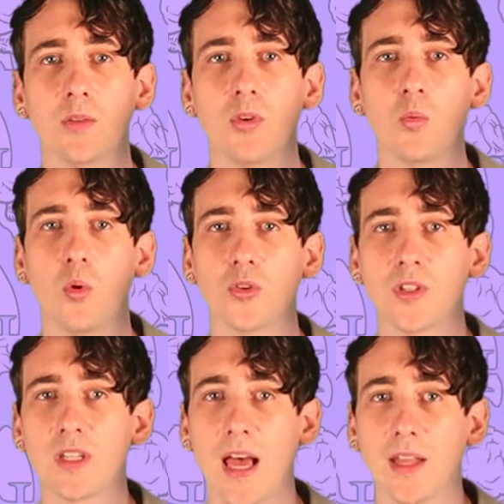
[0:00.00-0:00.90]
them
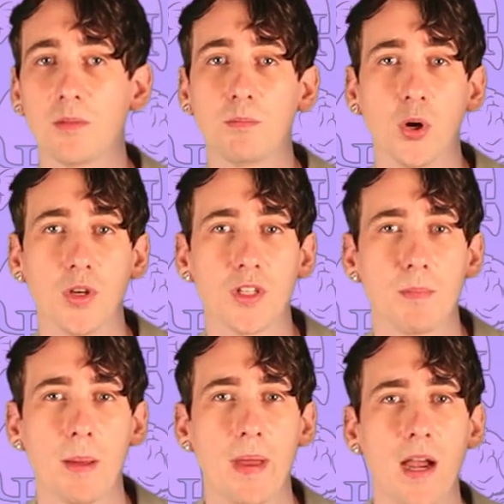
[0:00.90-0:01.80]
rewarded and punished
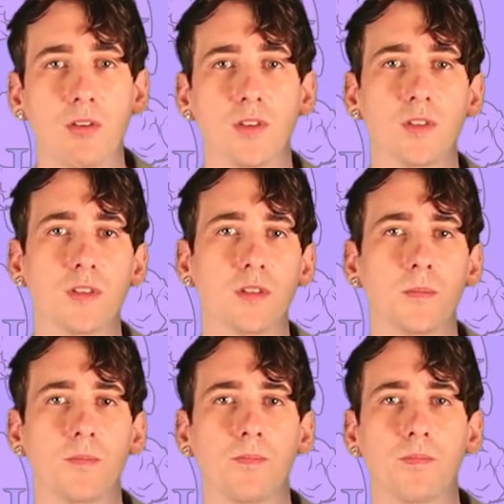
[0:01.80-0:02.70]
by parents.
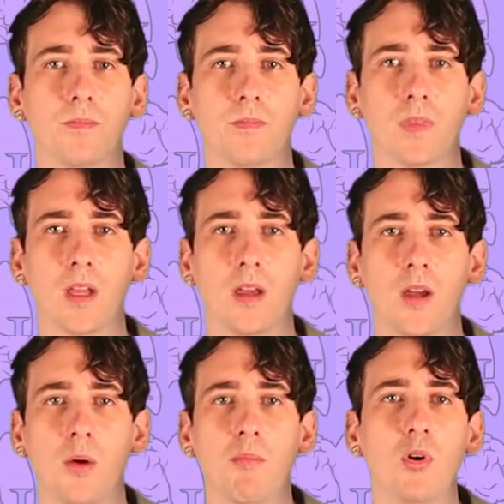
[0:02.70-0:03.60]

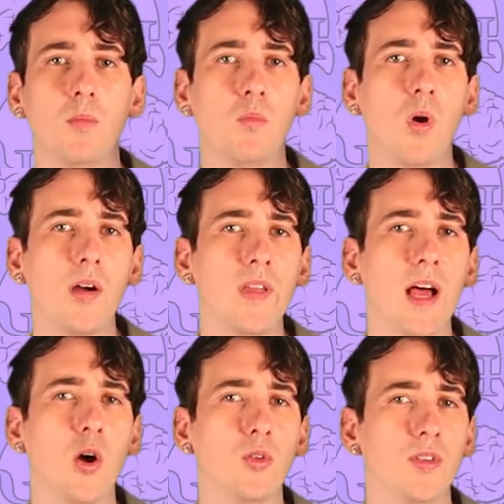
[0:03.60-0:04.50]
But what if
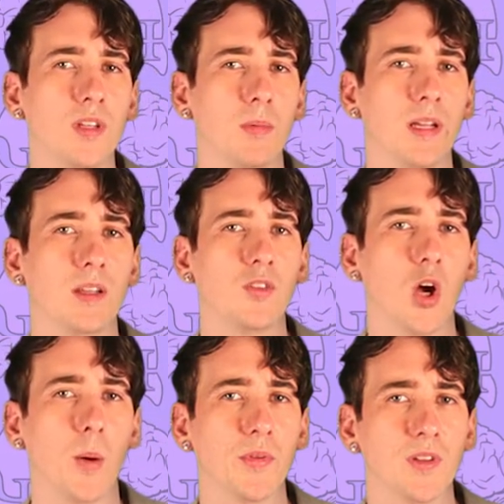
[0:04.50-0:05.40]
that older sibling is the
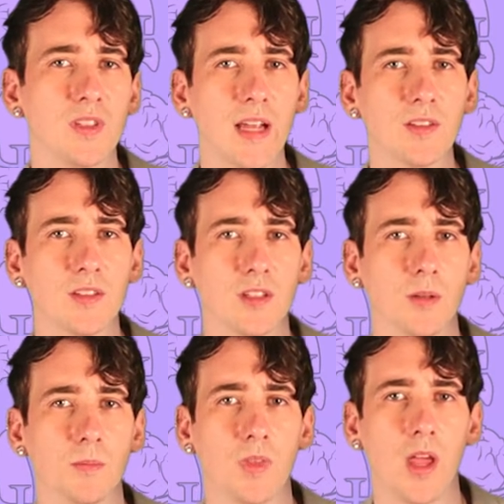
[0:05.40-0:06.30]
opposite sex to you?
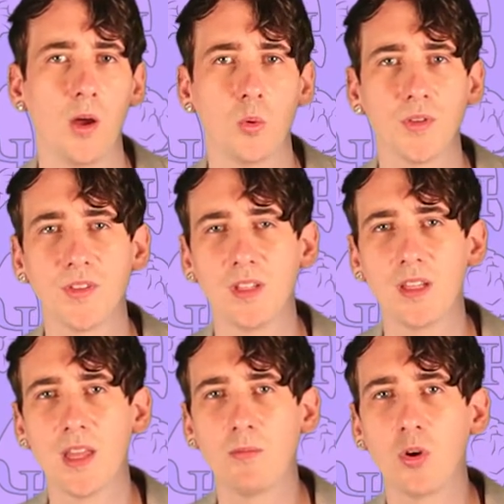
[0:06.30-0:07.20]
Will
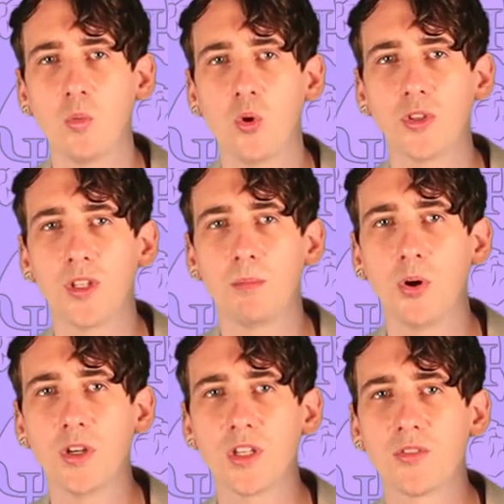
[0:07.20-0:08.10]
seeing them rewarded and
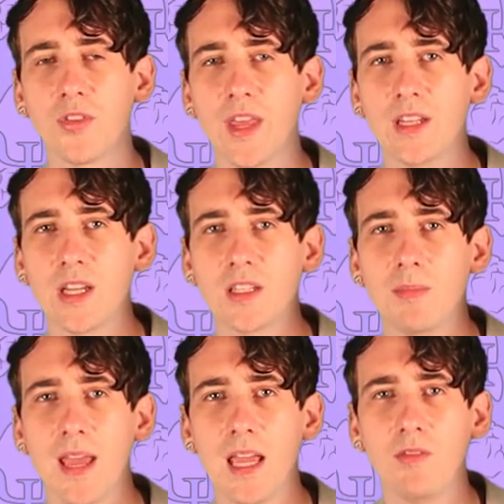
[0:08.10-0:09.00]
punished for their gender
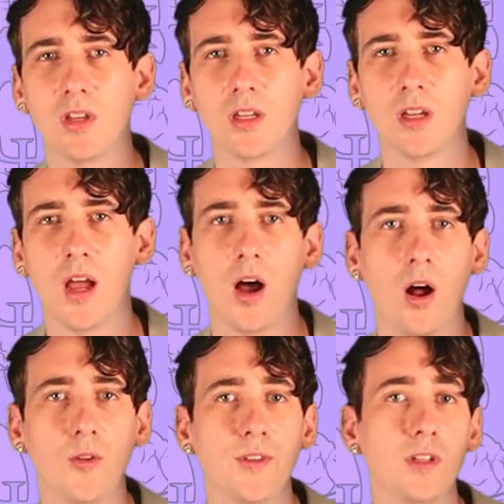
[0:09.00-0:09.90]
behaviour
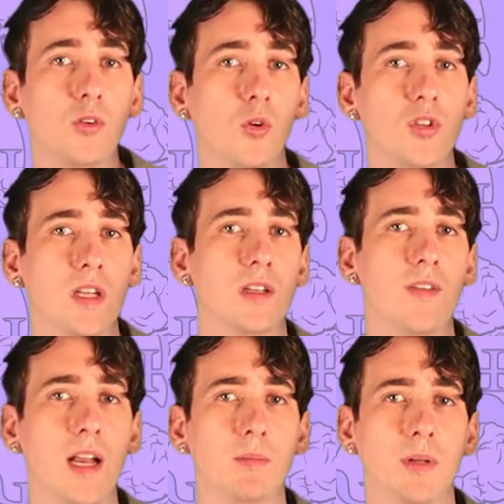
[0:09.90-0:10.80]
alter your gender
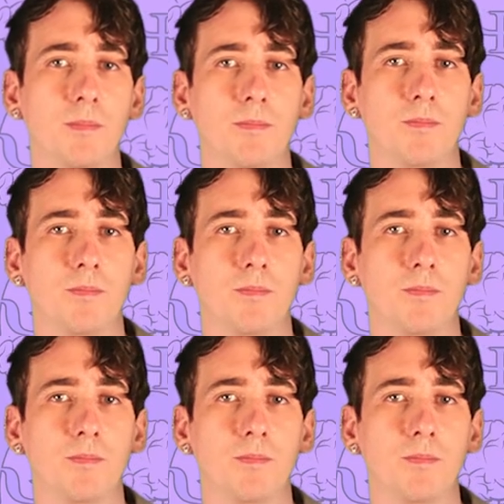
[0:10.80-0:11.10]
development?